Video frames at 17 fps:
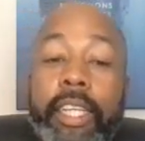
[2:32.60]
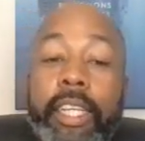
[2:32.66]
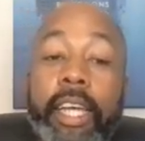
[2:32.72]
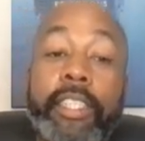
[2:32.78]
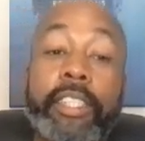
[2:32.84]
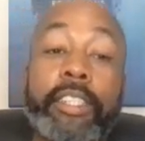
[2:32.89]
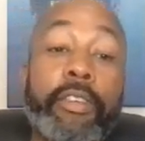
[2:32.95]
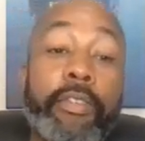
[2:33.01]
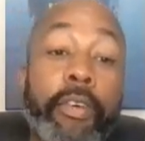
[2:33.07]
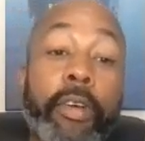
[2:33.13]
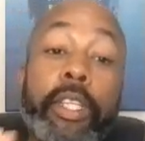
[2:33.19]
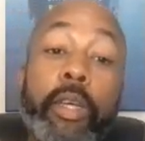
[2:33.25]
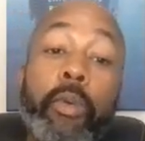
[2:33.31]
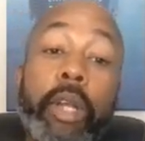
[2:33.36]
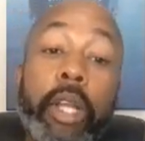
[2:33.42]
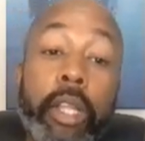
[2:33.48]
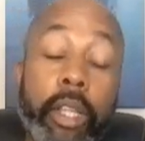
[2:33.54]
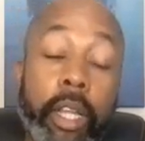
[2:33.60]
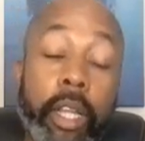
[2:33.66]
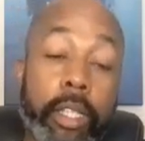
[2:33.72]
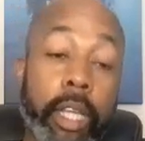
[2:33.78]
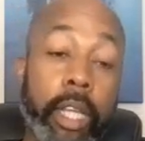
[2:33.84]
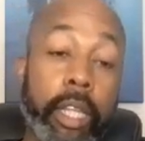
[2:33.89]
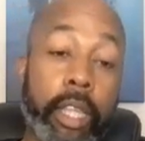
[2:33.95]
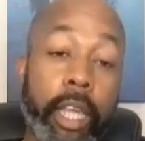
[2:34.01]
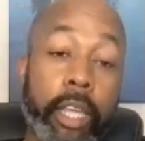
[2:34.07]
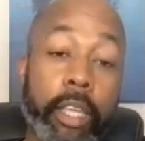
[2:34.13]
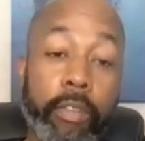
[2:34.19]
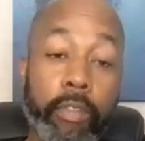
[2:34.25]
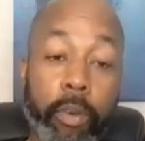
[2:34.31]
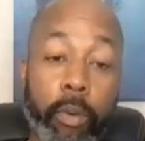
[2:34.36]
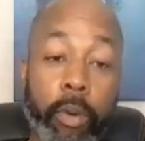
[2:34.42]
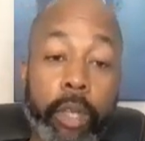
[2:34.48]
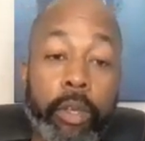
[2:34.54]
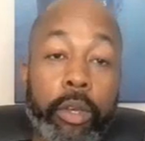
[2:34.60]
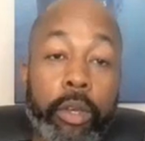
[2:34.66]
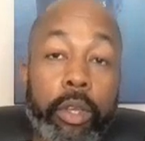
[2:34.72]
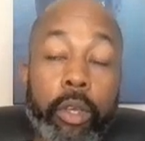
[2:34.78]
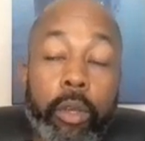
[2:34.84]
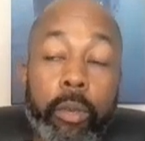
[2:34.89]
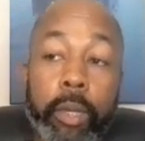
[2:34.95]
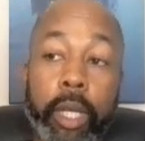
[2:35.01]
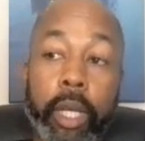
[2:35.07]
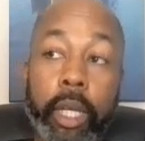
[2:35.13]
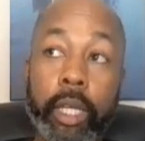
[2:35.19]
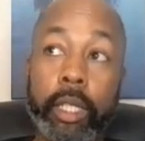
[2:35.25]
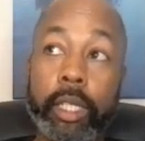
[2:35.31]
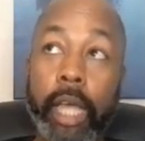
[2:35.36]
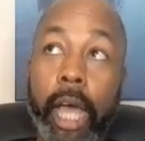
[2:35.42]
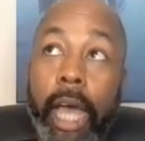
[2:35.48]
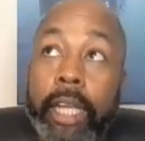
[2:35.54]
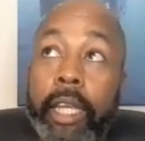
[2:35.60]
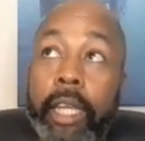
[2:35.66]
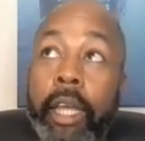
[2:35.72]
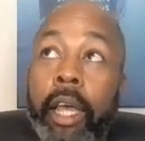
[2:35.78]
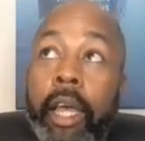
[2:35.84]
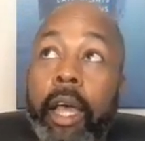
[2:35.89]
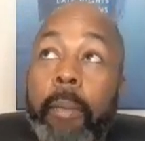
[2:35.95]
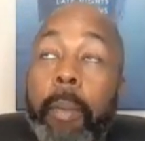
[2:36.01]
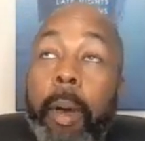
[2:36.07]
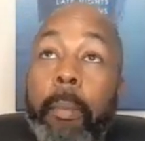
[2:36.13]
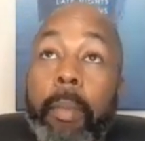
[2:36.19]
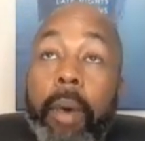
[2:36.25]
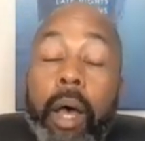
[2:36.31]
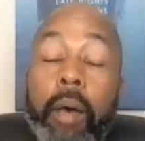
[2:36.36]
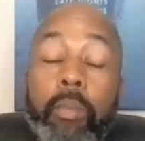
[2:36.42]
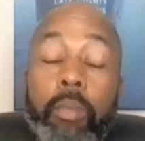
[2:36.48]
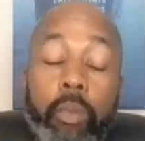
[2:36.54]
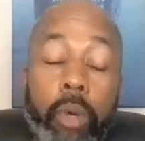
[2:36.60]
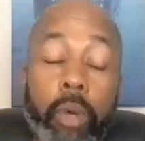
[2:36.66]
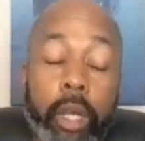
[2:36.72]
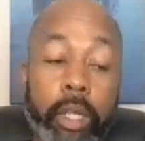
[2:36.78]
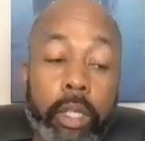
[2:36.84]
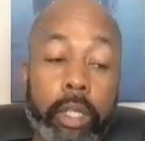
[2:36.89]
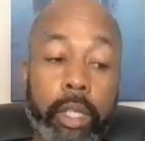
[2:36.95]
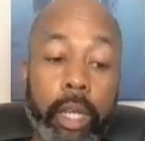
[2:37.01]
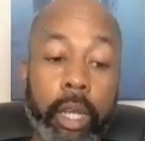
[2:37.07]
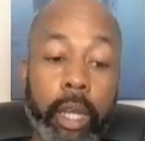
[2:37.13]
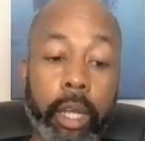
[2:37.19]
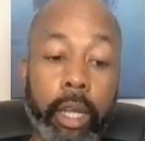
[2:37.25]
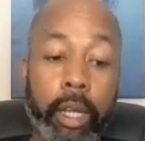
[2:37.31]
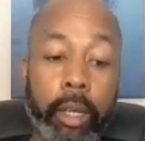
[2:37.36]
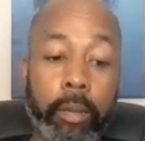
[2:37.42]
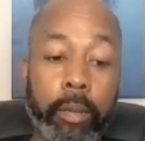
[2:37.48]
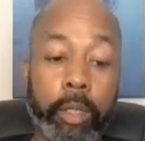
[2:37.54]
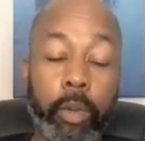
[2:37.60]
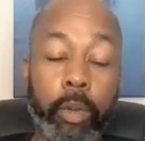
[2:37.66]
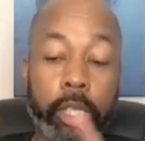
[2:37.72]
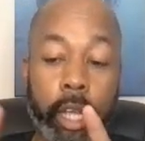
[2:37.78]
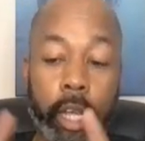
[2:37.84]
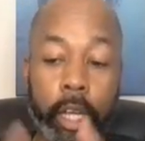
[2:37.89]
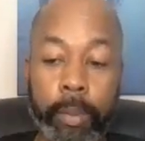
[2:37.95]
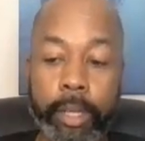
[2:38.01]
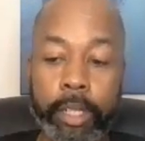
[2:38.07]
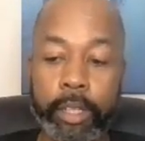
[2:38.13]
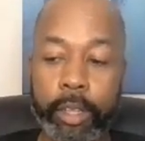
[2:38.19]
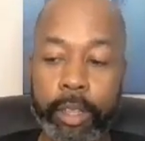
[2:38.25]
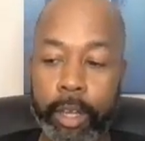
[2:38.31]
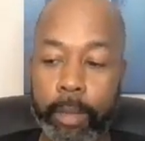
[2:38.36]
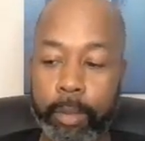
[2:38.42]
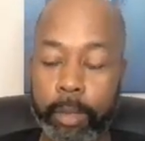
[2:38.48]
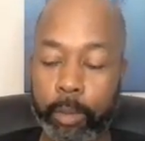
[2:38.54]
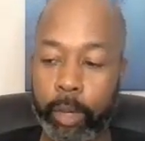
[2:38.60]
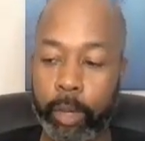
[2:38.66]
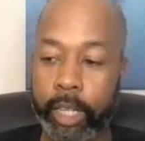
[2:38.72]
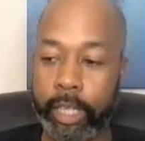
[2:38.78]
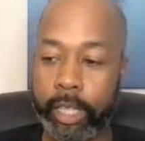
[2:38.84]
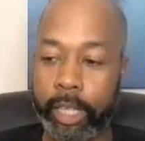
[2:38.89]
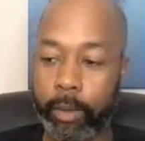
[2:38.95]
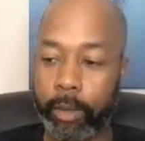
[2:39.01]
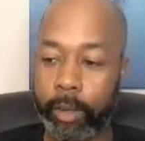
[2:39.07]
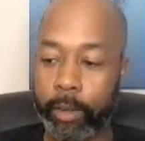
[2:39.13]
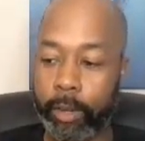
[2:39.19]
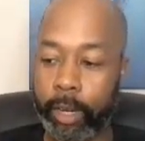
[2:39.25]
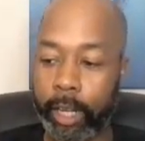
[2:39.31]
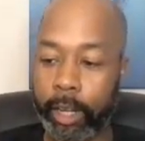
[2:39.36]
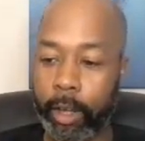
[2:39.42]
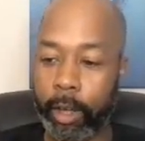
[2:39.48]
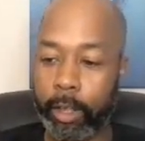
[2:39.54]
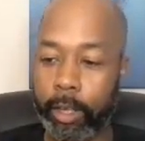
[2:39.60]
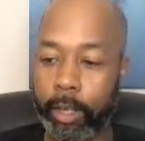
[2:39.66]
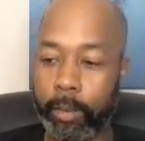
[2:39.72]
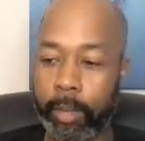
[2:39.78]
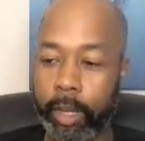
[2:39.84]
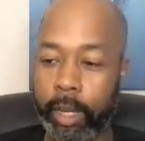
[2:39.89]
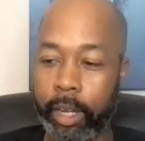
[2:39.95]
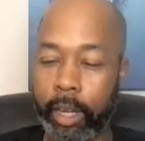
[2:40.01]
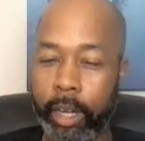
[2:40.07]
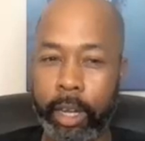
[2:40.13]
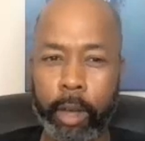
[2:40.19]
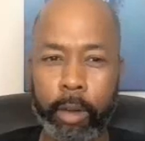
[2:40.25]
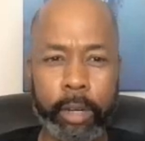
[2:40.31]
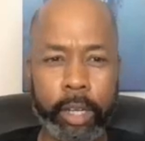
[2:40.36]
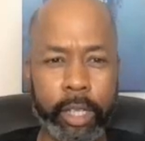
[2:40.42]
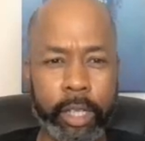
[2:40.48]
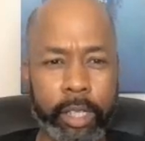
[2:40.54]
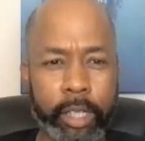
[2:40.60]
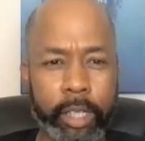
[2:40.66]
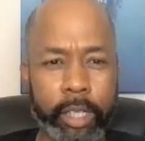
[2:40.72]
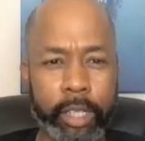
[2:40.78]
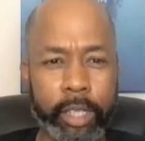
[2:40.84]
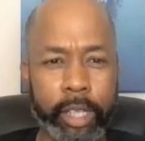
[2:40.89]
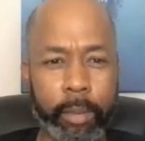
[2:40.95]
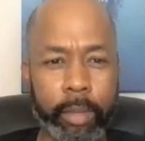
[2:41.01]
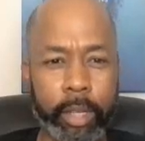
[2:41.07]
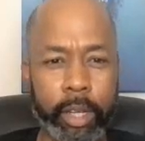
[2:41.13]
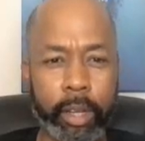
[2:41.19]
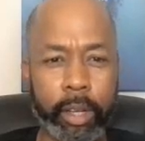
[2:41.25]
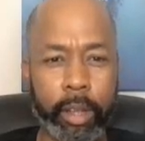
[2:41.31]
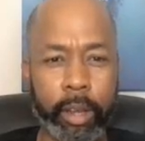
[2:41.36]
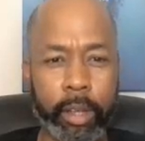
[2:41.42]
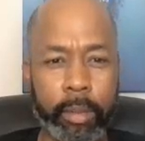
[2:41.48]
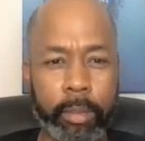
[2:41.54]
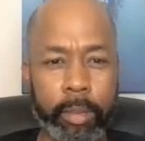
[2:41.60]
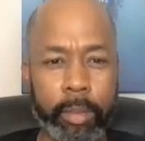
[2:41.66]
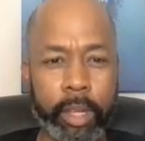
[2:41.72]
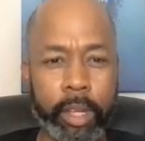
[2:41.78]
Gotcha. So first I want to say thank you for what you do, because my mom was, she was an occupational therapist. What is it? Do they call them CODAs? Is that what they call them?